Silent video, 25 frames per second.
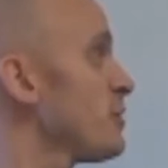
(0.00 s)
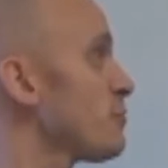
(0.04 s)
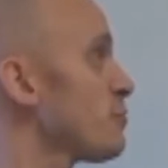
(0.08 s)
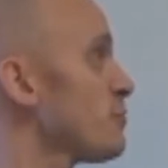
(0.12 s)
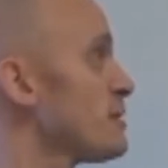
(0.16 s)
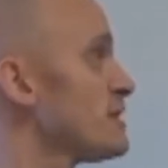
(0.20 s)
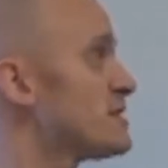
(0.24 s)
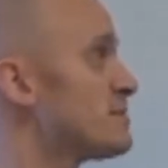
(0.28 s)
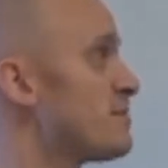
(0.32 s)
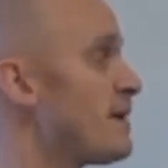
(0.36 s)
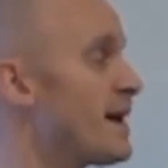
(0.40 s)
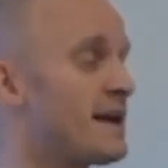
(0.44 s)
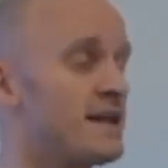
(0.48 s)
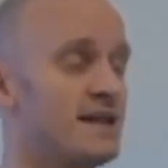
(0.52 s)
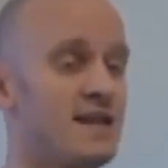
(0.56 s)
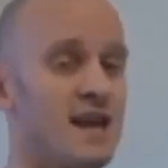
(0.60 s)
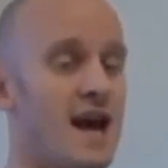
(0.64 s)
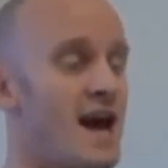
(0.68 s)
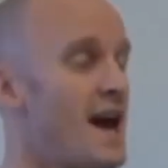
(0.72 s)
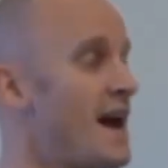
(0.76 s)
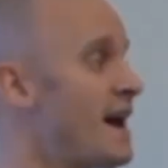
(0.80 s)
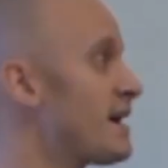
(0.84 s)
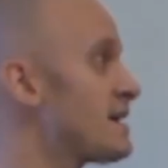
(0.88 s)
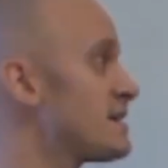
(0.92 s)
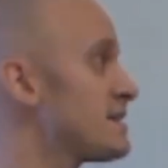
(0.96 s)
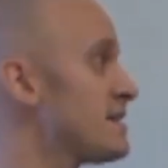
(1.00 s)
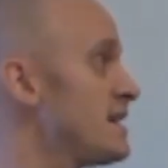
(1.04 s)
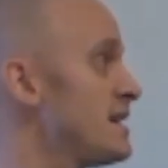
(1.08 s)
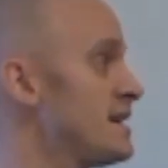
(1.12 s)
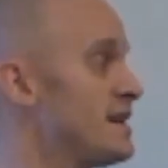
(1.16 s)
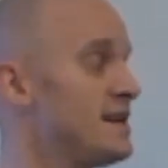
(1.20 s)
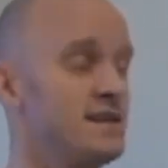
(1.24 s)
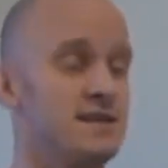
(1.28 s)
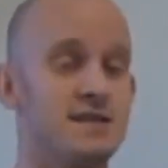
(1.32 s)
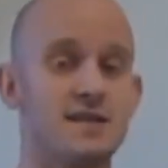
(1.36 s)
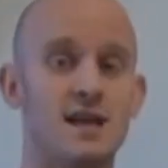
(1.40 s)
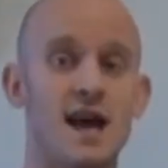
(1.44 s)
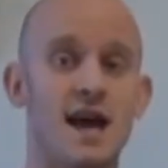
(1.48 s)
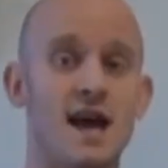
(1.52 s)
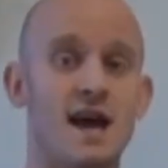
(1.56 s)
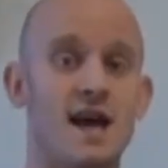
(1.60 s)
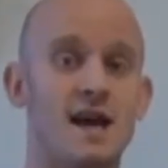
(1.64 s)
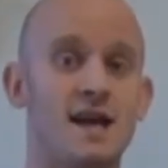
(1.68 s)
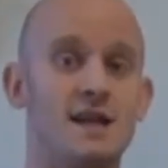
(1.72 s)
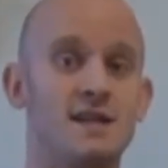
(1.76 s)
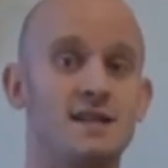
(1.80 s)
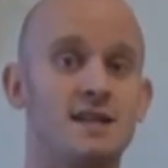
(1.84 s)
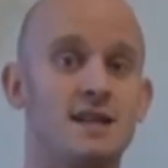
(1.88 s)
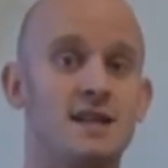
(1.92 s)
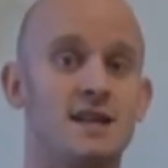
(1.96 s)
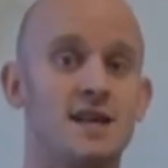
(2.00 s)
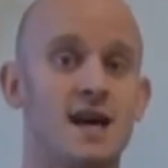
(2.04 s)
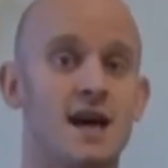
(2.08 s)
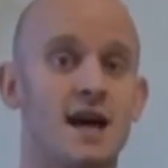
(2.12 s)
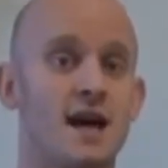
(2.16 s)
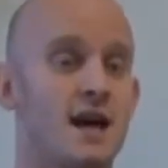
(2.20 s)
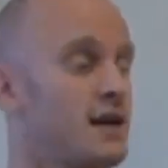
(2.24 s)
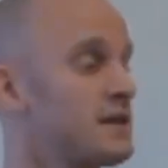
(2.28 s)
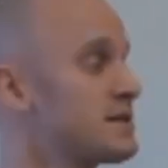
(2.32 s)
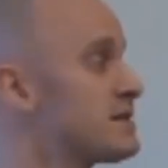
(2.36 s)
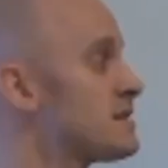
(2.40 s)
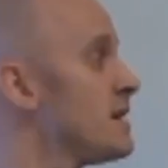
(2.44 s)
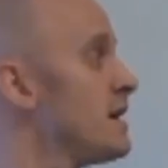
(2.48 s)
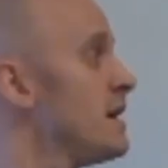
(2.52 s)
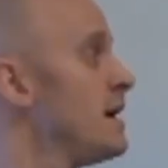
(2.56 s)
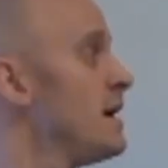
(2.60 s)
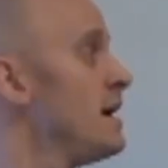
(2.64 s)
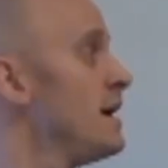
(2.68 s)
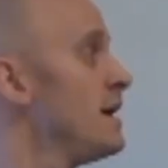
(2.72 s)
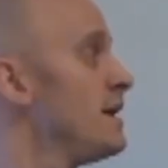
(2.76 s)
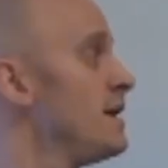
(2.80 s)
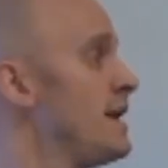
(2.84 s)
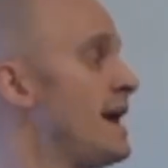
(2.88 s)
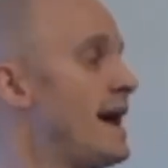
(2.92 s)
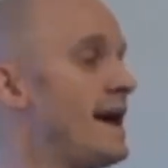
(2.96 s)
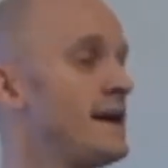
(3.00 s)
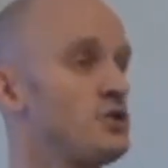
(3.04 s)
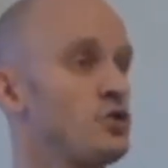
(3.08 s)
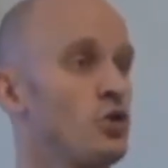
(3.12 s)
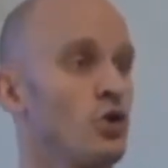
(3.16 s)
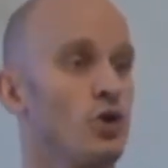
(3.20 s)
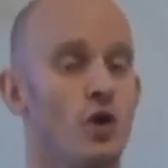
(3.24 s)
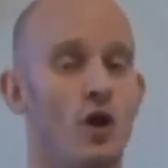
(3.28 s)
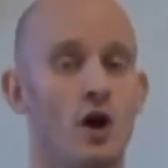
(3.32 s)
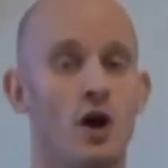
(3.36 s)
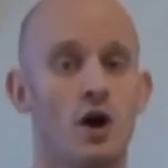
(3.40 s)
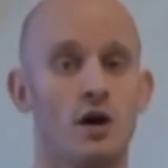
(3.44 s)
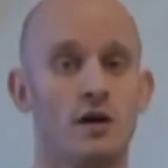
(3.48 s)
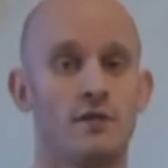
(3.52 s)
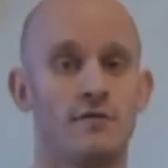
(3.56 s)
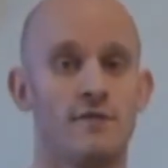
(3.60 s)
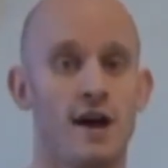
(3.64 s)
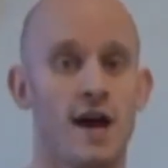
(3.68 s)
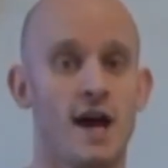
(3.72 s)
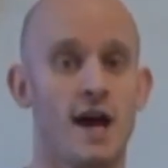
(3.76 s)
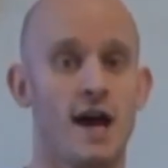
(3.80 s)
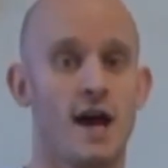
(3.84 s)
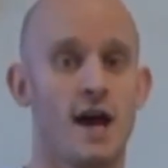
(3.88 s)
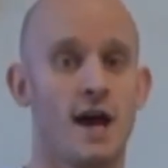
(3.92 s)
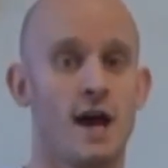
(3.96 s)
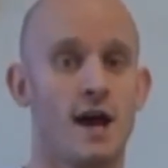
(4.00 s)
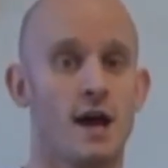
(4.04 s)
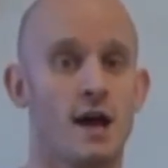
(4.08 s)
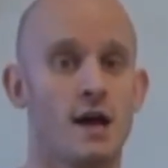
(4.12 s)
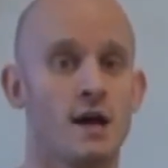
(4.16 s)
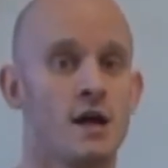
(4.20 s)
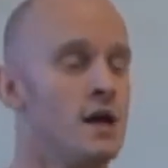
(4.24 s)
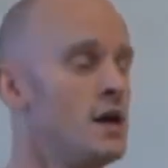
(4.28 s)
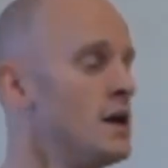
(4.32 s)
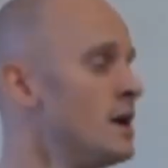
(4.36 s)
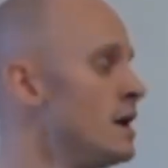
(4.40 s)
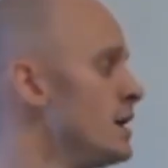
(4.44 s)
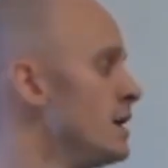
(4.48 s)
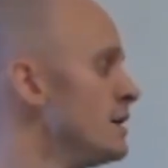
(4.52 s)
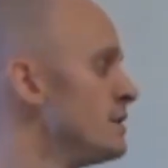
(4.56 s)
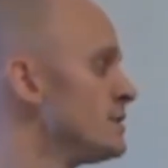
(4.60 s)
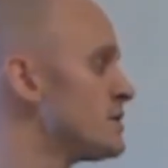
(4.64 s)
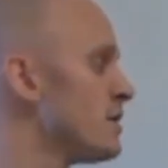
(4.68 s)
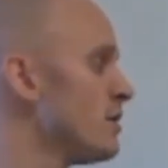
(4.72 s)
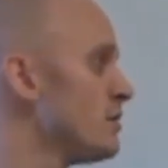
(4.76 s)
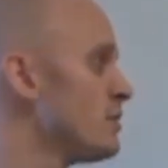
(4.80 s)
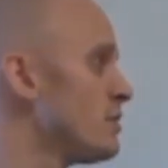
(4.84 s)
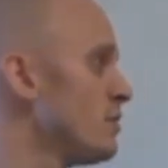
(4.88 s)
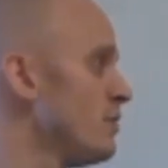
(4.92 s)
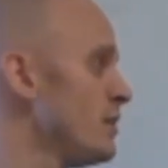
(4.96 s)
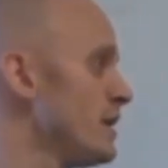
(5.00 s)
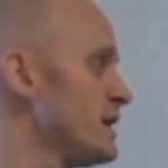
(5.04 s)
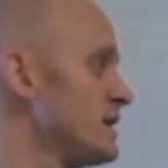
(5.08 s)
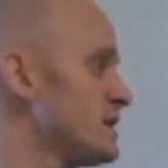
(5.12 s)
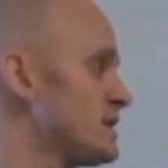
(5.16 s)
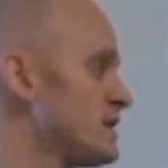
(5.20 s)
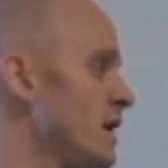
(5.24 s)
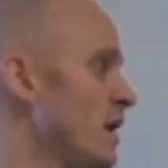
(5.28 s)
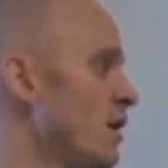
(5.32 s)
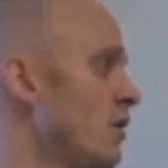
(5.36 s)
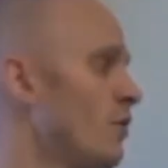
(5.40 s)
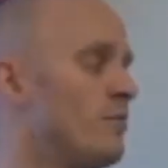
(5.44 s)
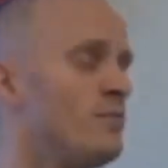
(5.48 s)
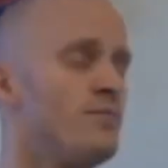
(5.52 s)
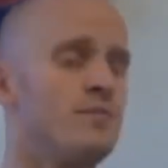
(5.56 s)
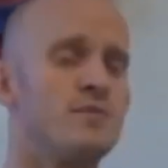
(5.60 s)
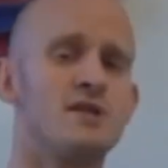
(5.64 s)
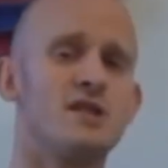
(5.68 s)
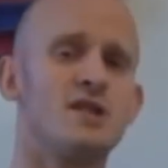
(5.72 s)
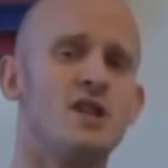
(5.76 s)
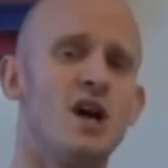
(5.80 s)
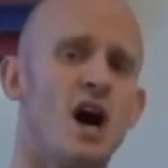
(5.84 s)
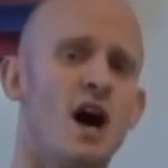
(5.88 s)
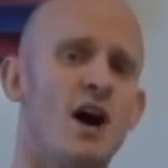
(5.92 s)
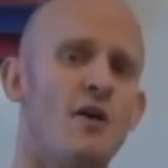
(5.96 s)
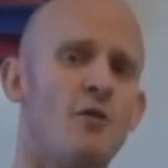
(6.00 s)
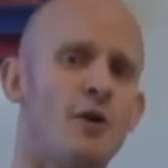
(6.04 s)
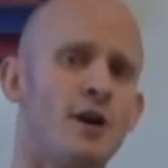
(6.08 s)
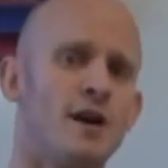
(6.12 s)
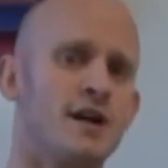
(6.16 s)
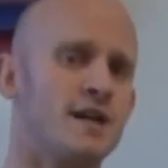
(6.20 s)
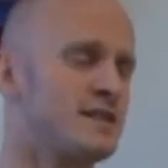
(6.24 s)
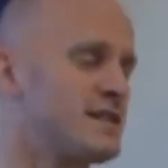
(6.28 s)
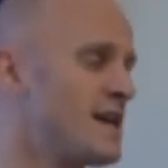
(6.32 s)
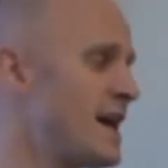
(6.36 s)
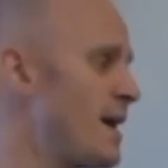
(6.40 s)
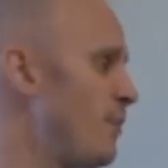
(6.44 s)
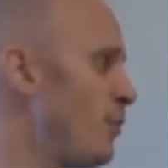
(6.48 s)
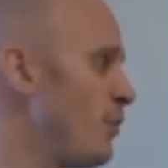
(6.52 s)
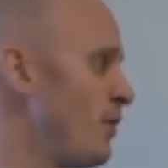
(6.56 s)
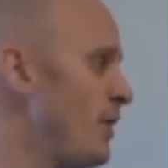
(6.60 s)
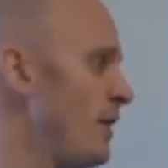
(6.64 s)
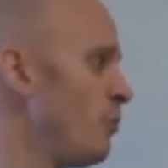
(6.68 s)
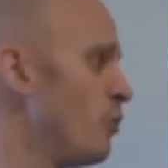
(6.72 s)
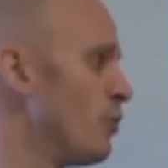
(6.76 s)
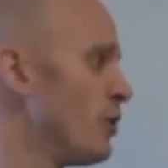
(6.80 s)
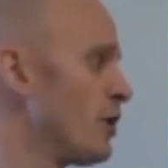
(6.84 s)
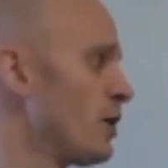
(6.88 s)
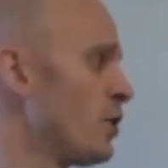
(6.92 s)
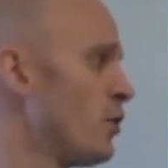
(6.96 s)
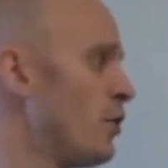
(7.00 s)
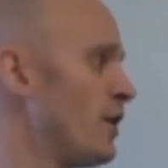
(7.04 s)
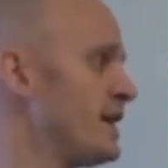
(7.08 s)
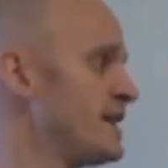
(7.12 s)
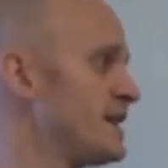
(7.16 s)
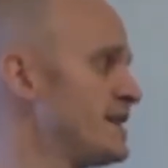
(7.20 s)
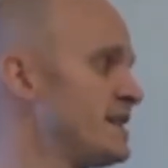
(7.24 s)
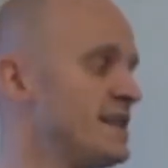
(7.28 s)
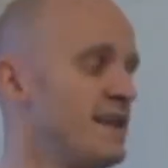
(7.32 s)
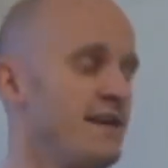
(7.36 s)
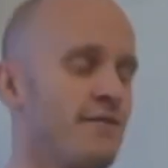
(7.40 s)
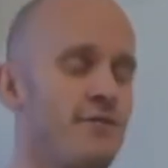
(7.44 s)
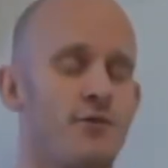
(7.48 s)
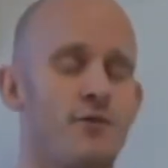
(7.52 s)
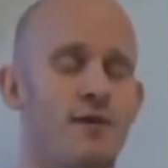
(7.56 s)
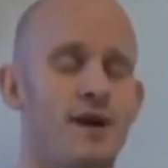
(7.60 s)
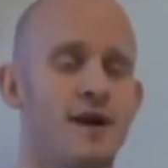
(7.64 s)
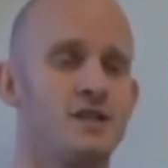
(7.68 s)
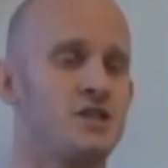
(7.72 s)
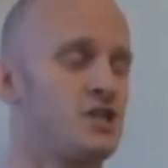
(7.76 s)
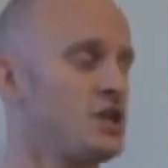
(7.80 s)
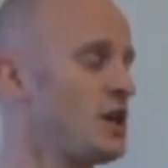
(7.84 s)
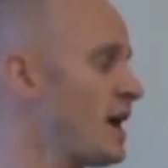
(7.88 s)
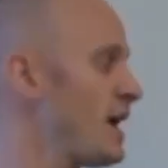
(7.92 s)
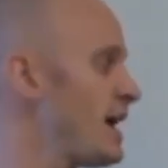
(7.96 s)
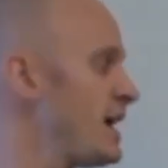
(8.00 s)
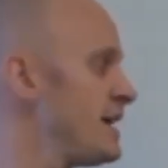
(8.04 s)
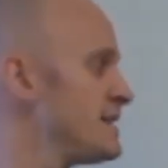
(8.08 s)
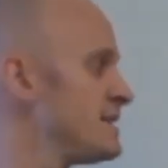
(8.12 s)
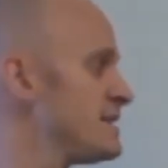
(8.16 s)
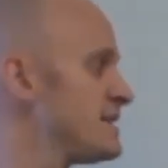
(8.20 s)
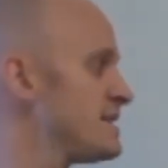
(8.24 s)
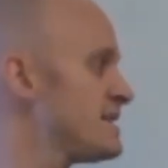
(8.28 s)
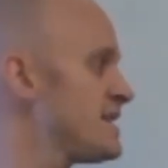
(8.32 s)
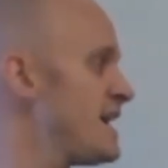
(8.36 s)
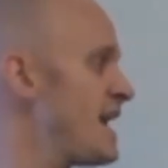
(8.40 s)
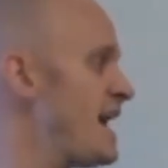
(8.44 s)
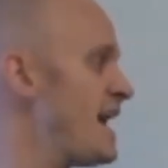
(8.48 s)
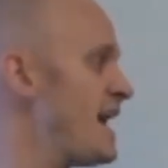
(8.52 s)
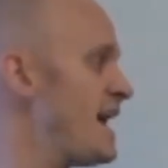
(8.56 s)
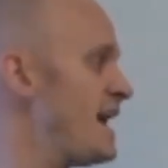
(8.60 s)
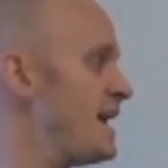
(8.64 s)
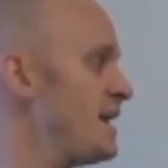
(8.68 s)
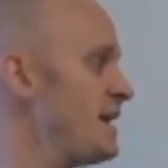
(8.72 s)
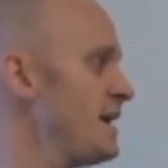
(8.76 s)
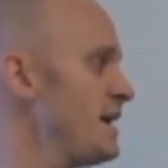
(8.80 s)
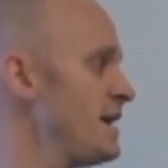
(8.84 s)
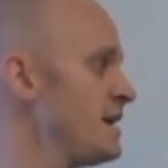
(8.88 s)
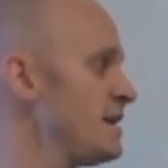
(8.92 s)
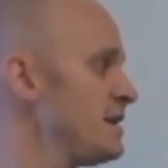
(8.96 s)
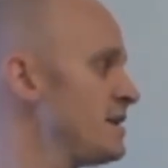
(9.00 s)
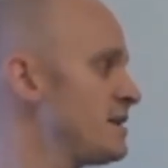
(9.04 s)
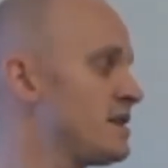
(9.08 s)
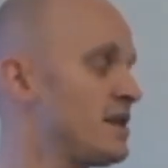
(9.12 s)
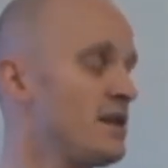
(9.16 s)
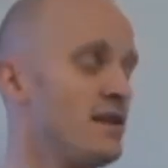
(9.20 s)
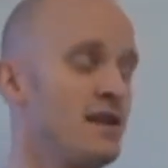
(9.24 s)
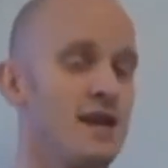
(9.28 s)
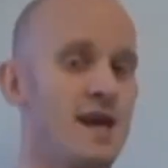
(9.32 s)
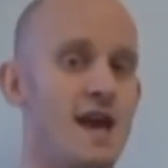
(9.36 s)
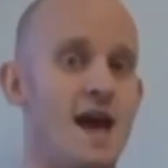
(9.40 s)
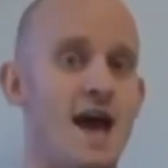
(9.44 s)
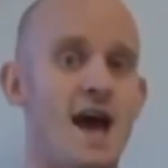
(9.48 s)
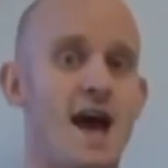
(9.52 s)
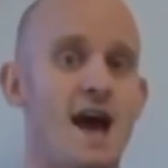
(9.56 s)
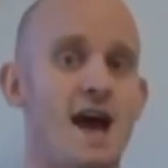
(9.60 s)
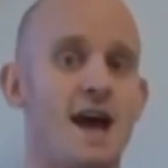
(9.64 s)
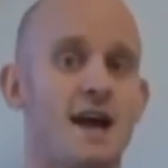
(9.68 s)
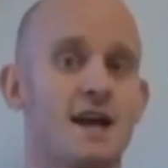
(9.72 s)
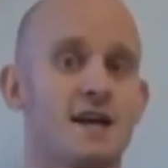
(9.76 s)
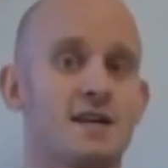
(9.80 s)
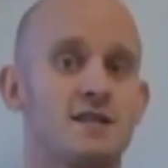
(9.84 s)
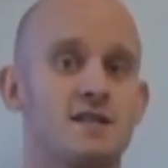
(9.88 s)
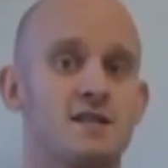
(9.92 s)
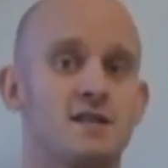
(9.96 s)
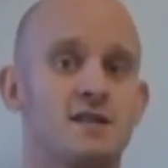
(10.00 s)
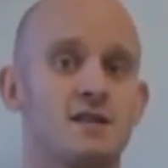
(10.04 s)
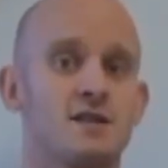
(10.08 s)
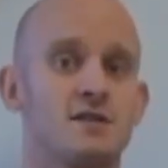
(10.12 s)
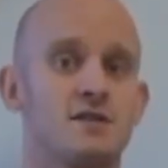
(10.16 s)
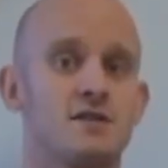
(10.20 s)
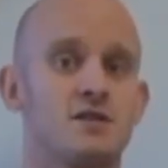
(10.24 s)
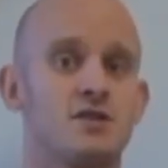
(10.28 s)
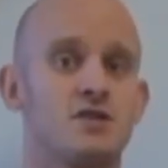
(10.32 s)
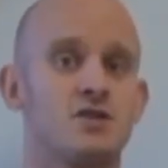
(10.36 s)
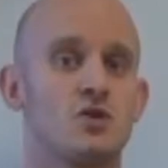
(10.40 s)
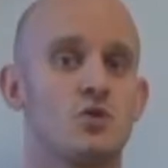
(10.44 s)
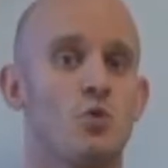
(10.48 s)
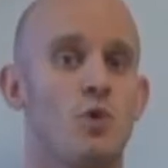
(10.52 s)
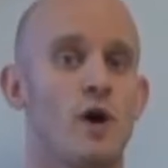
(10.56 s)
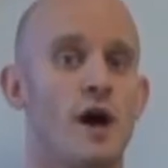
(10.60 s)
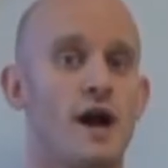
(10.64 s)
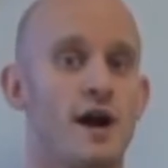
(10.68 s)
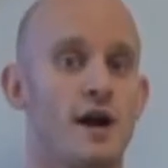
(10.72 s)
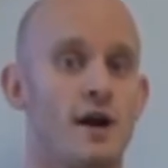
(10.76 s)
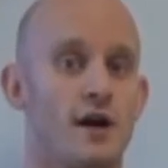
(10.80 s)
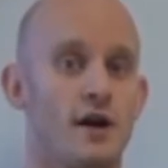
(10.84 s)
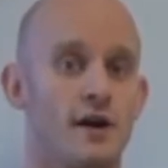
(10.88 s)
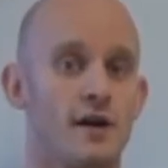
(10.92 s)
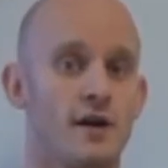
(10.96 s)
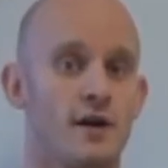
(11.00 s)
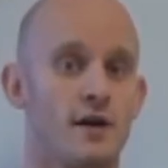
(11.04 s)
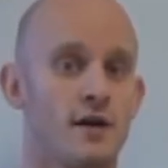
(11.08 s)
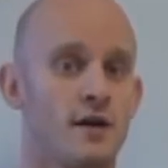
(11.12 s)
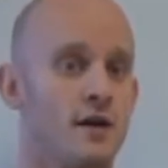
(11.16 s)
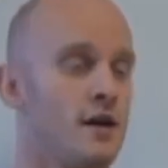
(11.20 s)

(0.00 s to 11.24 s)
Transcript: with respect to x is a to the x natural log of a. So doing so, our example that we're going to differentiate is 10 to the x squared.